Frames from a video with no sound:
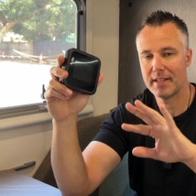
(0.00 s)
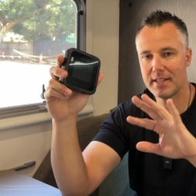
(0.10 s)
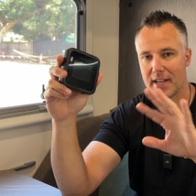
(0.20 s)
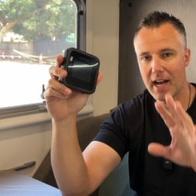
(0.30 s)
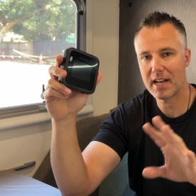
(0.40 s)

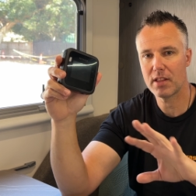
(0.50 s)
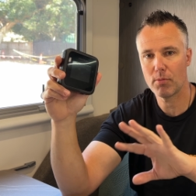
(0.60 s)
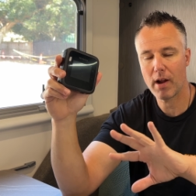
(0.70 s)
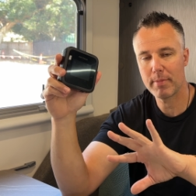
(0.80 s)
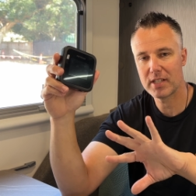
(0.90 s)
data that
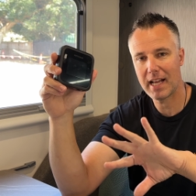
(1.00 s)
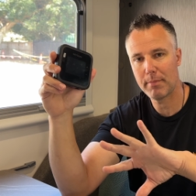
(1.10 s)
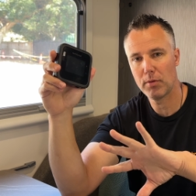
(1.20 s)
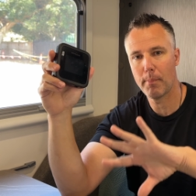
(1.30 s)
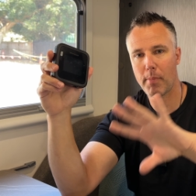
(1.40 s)
we're actually able
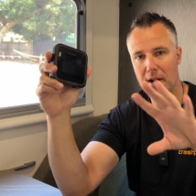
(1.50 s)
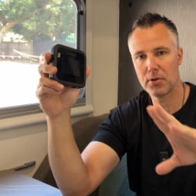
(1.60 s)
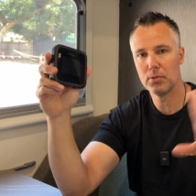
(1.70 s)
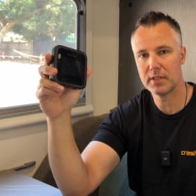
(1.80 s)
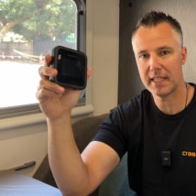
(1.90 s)
to
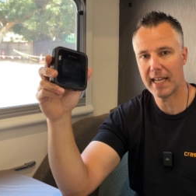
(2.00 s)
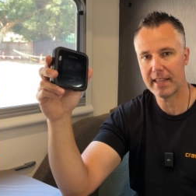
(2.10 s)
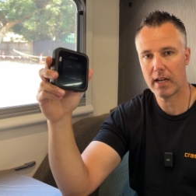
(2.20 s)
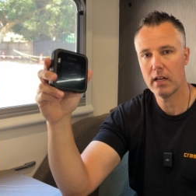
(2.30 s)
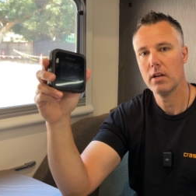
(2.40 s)
bundle
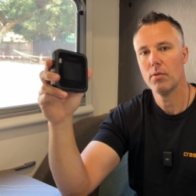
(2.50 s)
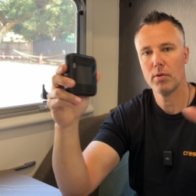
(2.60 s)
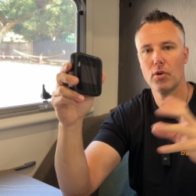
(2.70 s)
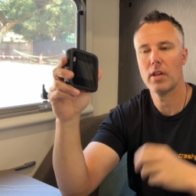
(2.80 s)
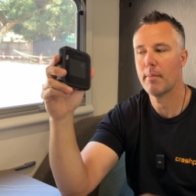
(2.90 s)
together with
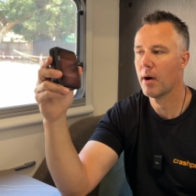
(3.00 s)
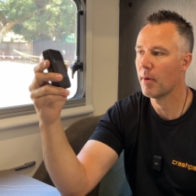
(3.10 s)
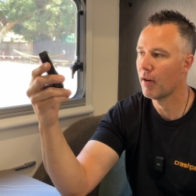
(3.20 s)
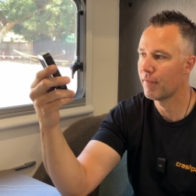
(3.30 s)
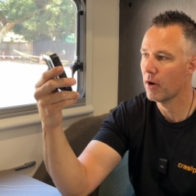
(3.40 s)
all our
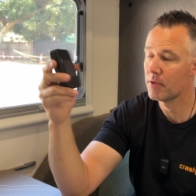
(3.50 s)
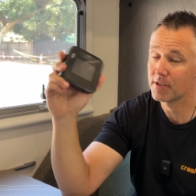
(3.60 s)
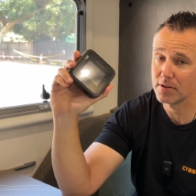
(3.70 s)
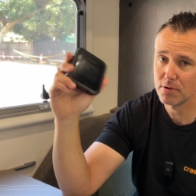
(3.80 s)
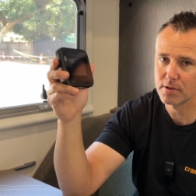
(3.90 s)
mobile phones
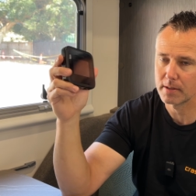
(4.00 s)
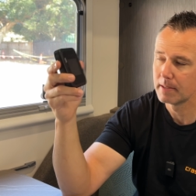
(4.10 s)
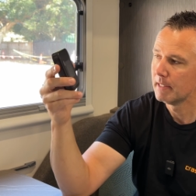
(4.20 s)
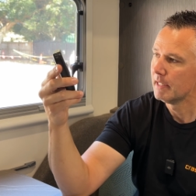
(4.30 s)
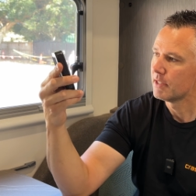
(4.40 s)
and use it.
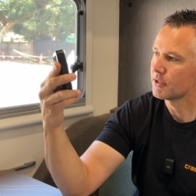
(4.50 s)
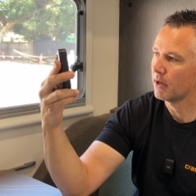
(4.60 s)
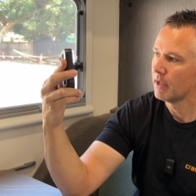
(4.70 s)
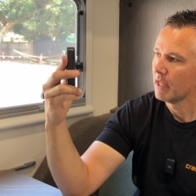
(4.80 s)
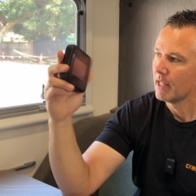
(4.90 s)

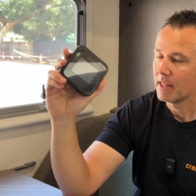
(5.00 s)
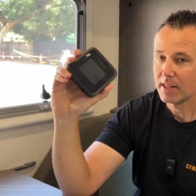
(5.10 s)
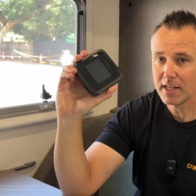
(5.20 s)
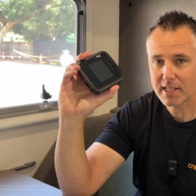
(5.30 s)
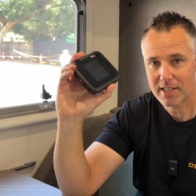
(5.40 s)
So
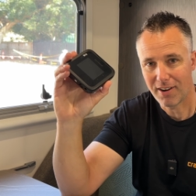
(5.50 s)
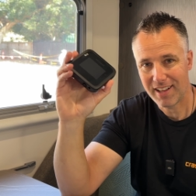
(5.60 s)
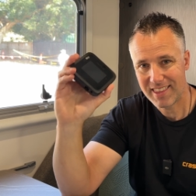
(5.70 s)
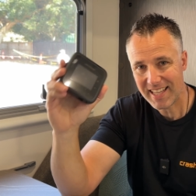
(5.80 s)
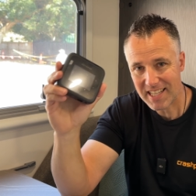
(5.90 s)
this, I
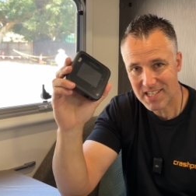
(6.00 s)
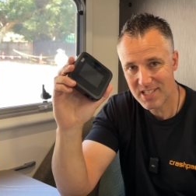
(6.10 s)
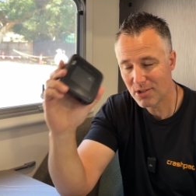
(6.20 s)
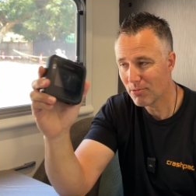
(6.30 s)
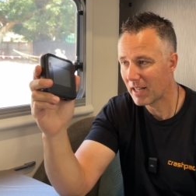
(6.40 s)
think, is
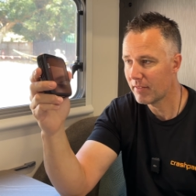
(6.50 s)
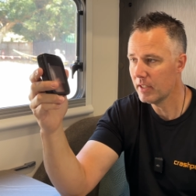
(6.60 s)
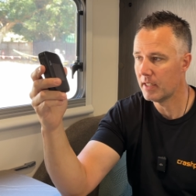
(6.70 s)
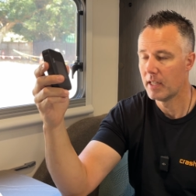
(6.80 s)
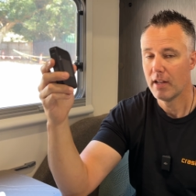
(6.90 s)
still
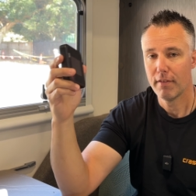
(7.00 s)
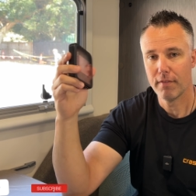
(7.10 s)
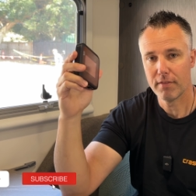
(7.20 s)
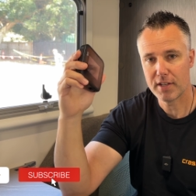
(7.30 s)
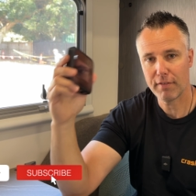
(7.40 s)
relevant,
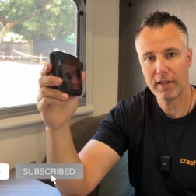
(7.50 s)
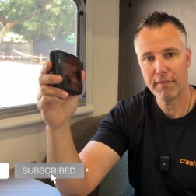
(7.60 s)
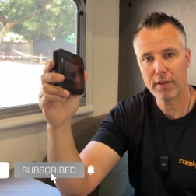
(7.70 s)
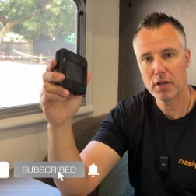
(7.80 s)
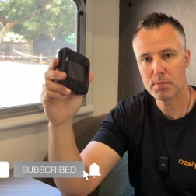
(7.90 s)
definitely
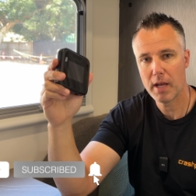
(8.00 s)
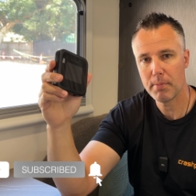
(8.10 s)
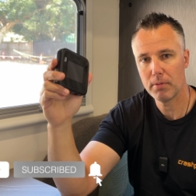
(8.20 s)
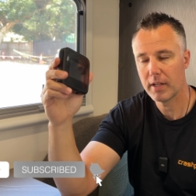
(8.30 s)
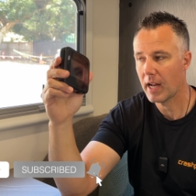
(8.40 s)
for those
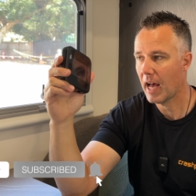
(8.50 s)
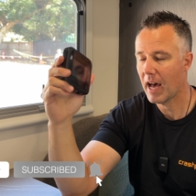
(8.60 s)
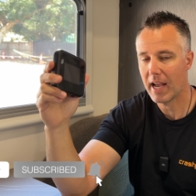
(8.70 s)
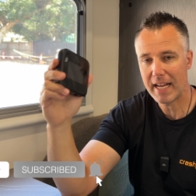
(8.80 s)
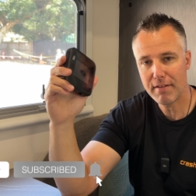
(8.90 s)
people that
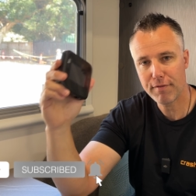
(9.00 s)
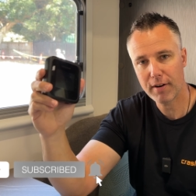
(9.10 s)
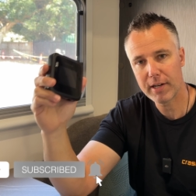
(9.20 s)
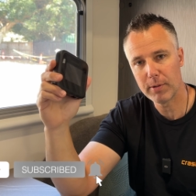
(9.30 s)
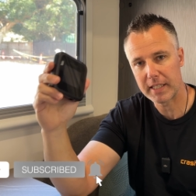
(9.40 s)
are
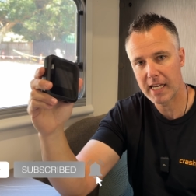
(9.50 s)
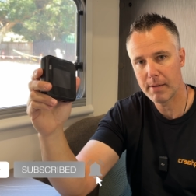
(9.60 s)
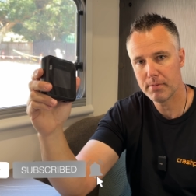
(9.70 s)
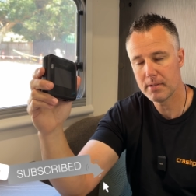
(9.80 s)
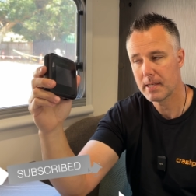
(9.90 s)
infrequent
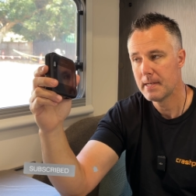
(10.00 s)
campers.